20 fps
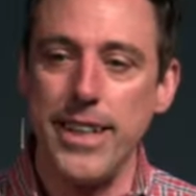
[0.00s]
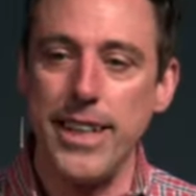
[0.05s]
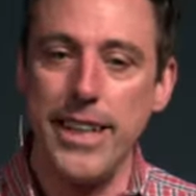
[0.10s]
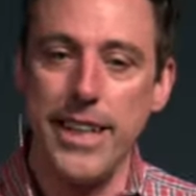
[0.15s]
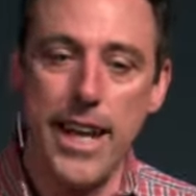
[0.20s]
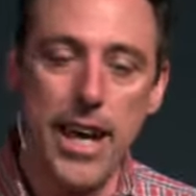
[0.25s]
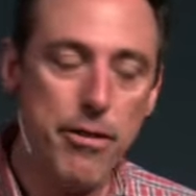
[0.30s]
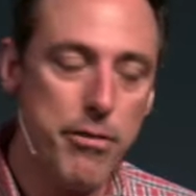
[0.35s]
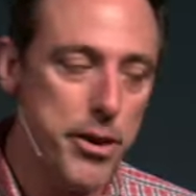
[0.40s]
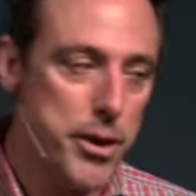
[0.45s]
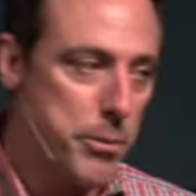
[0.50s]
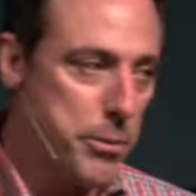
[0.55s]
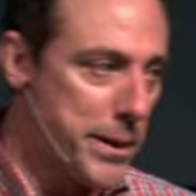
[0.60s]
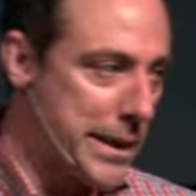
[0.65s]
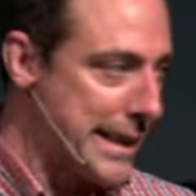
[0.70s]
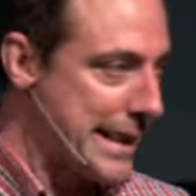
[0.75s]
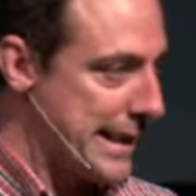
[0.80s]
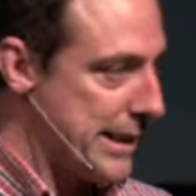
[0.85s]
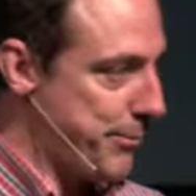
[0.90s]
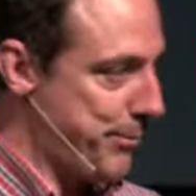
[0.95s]

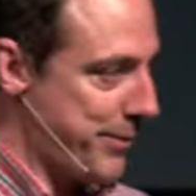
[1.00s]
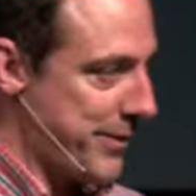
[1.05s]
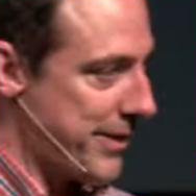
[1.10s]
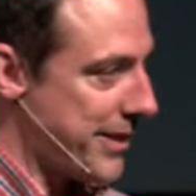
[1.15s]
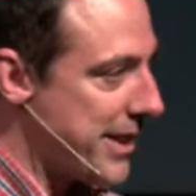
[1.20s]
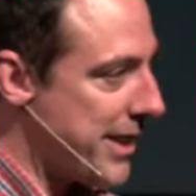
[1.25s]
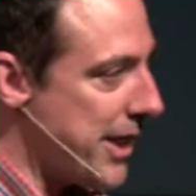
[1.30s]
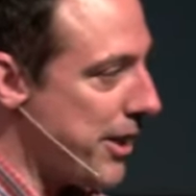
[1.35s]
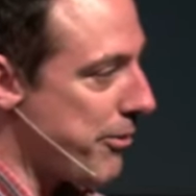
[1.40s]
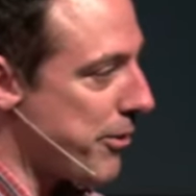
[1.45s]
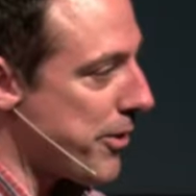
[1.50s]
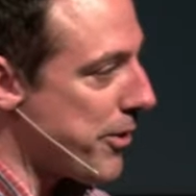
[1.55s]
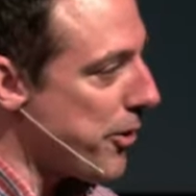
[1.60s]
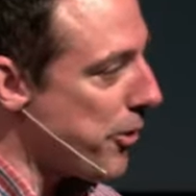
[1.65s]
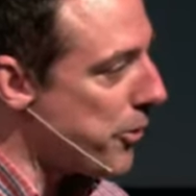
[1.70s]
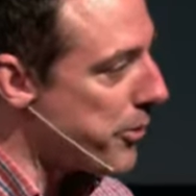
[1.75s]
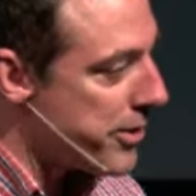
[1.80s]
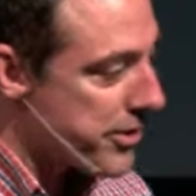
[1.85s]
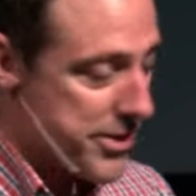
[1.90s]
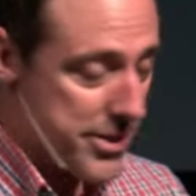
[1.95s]
inevitably, even
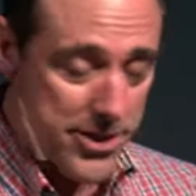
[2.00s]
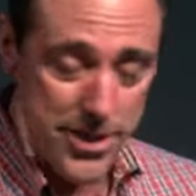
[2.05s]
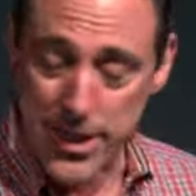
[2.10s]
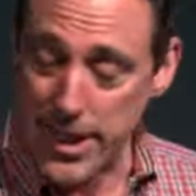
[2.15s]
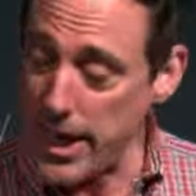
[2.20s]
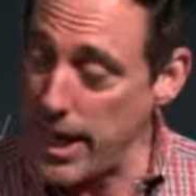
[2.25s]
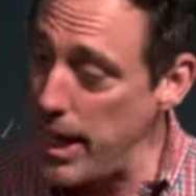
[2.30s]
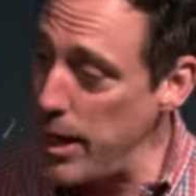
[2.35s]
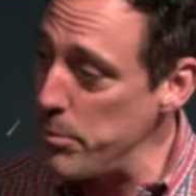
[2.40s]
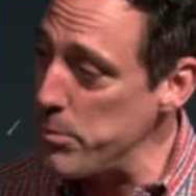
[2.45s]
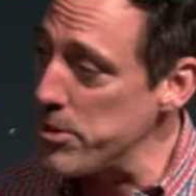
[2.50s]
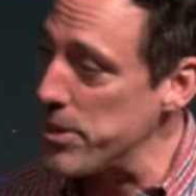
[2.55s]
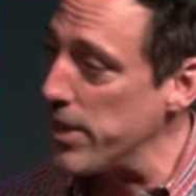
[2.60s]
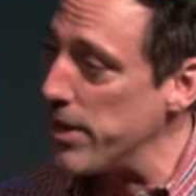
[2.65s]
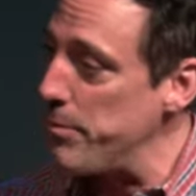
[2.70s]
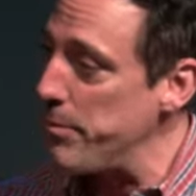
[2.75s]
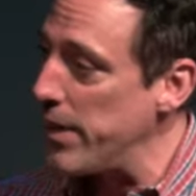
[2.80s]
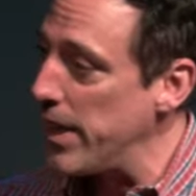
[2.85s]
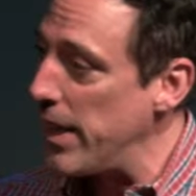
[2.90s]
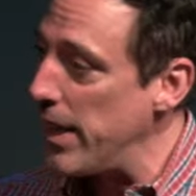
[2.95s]
though this is an
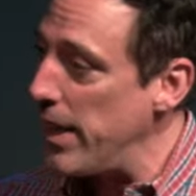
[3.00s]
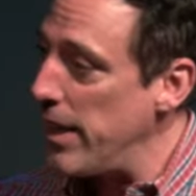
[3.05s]
option,